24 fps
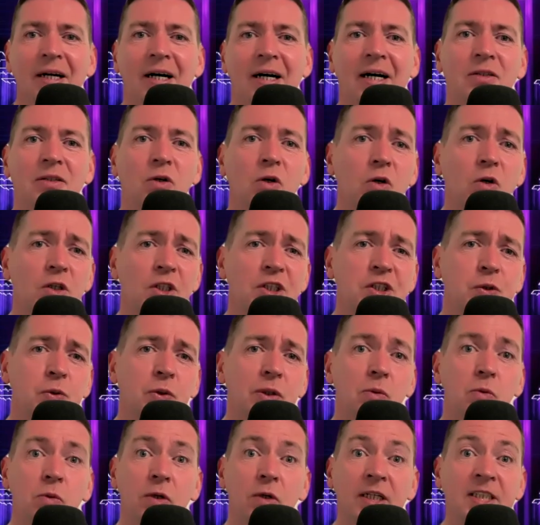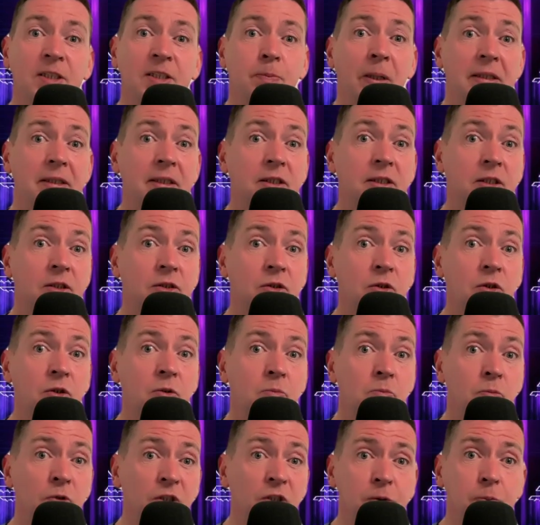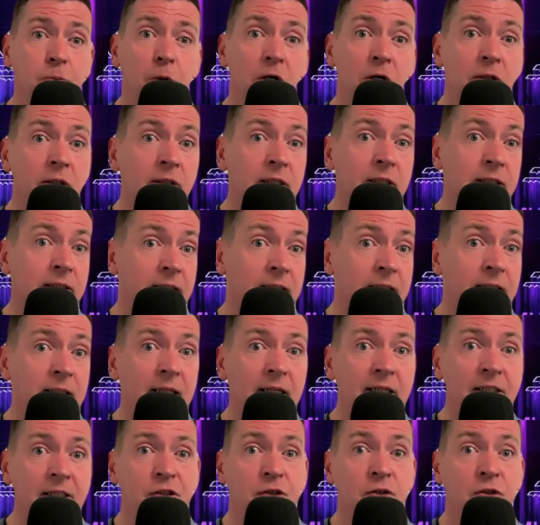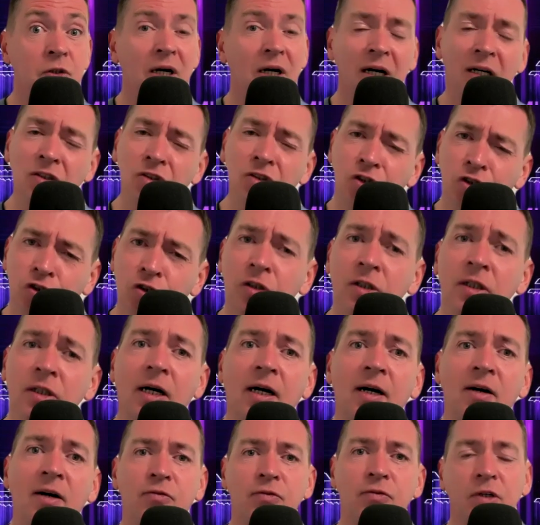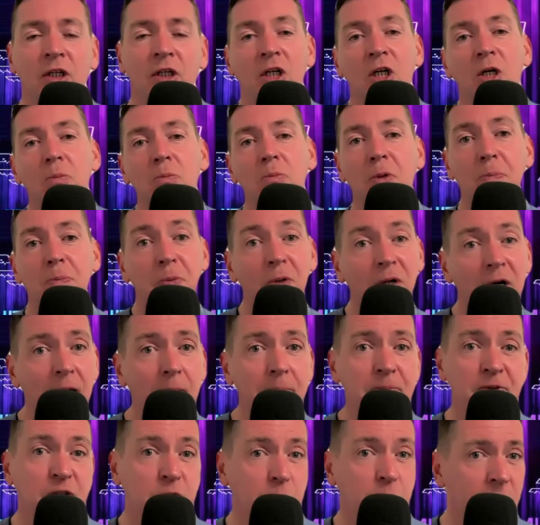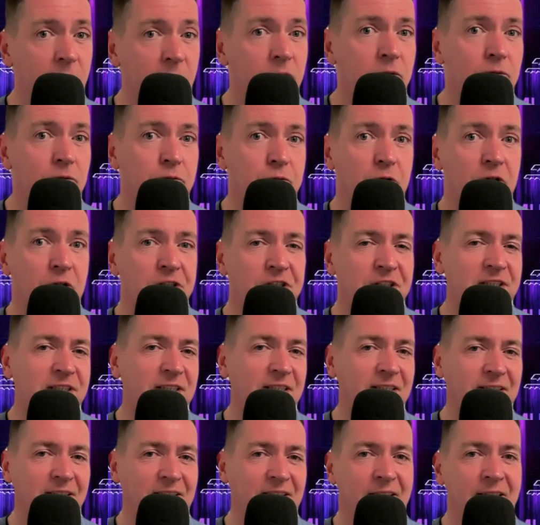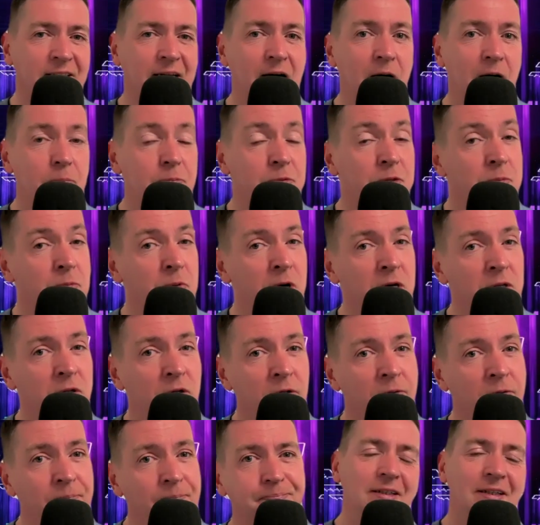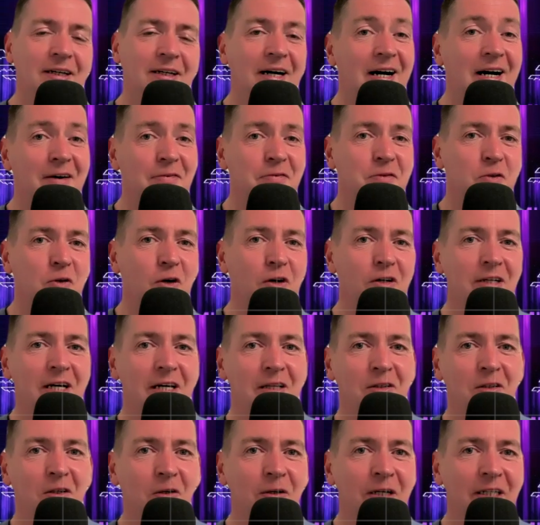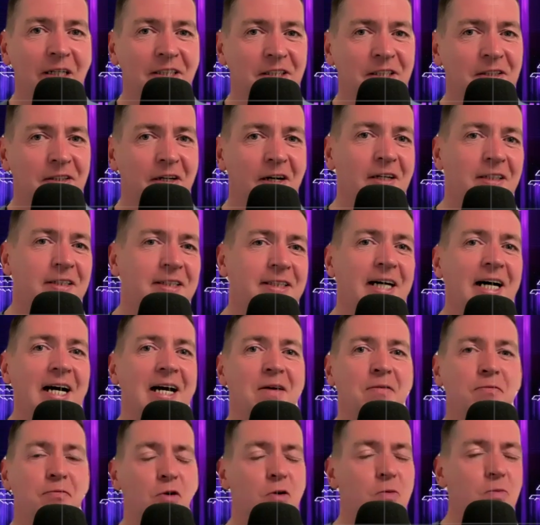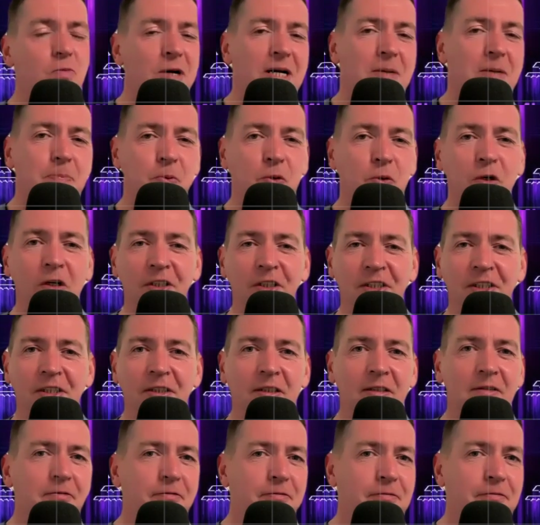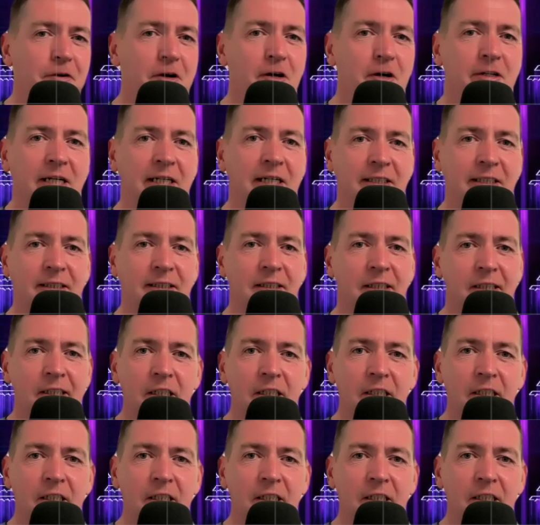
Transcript: And Austria were expected to do much better than they did last year and should have, but perhaps going on first didn't help them either. After all that though, it's now time for my personal verdict.